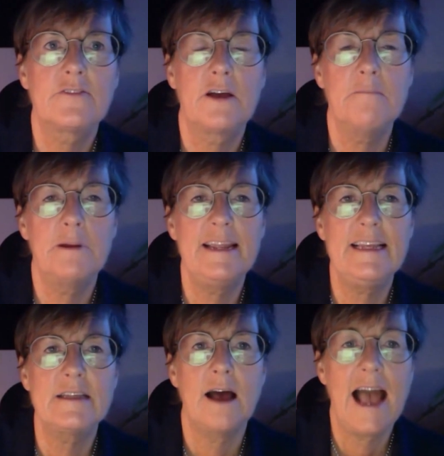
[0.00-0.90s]

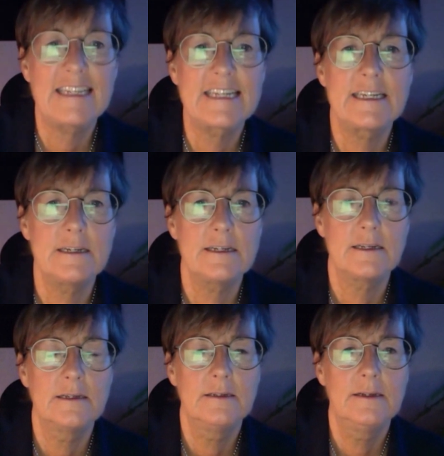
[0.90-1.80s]
companies are hesitant
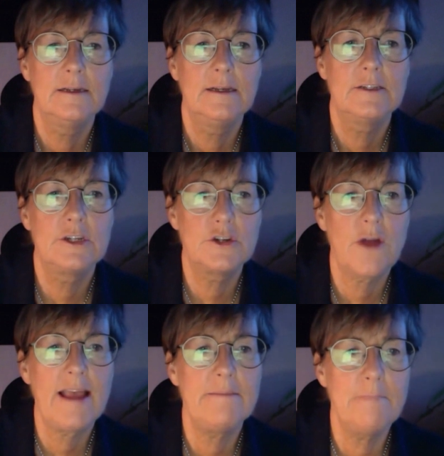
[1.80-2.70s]
to
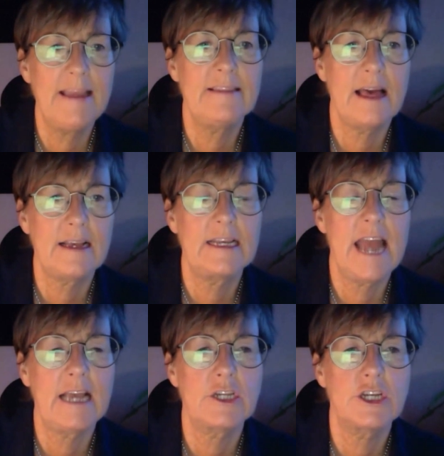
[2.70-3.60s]
try and make that
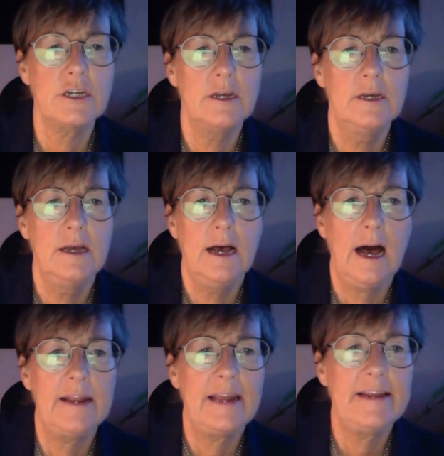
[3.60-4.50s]
connection.
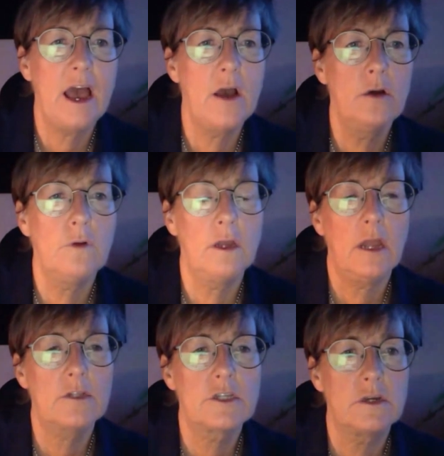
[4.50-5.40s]
And I know a
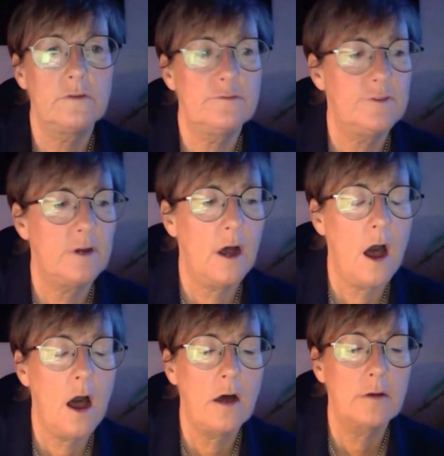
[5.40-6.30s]
lot of
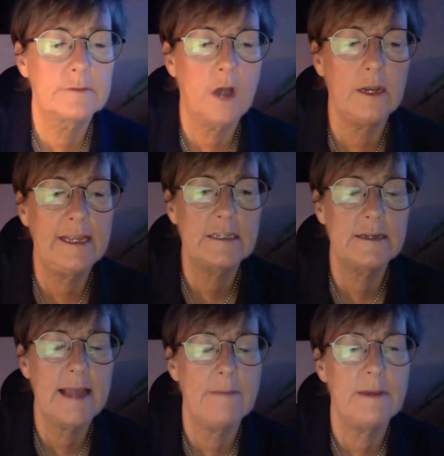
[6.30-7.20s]
our colleagues
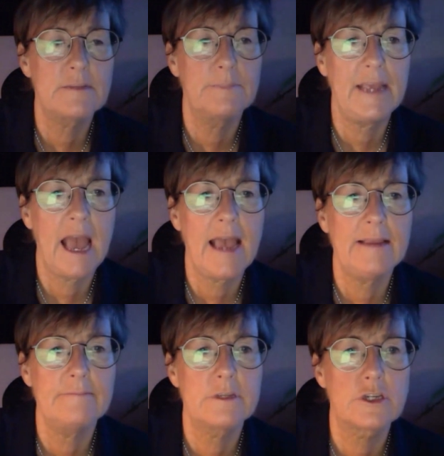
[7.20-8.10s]
in
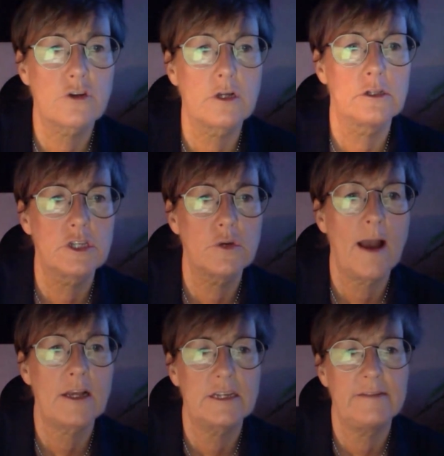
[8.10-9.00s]
MSPA struggle to
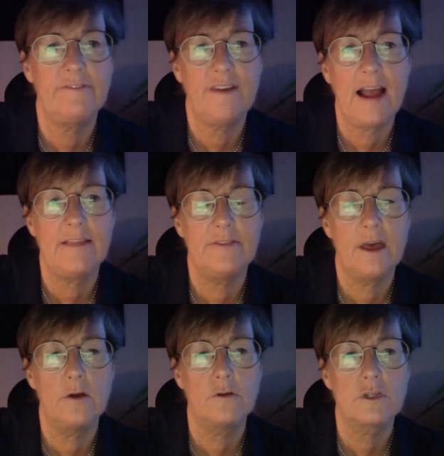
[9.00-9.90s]
actually find
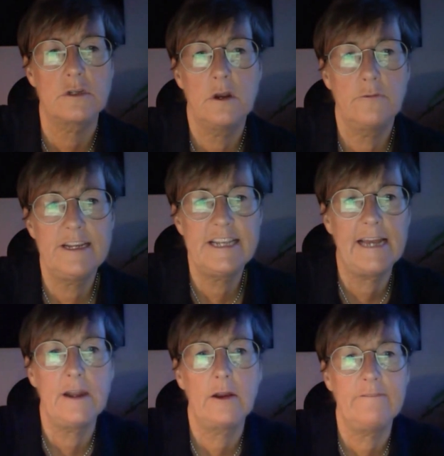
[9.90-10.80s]
those
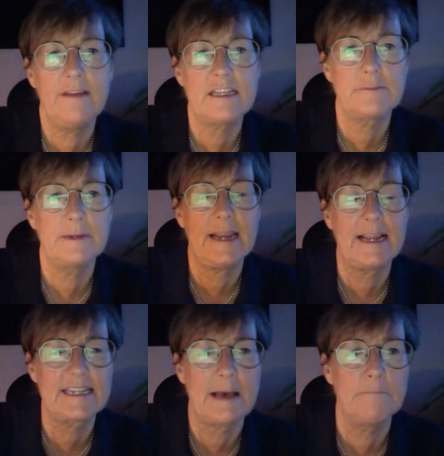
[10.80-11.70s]
return on investment
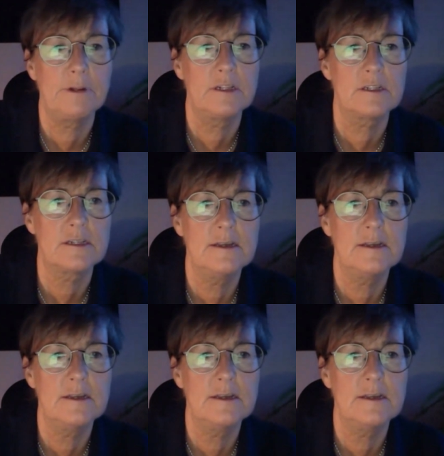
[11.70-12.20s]
examples,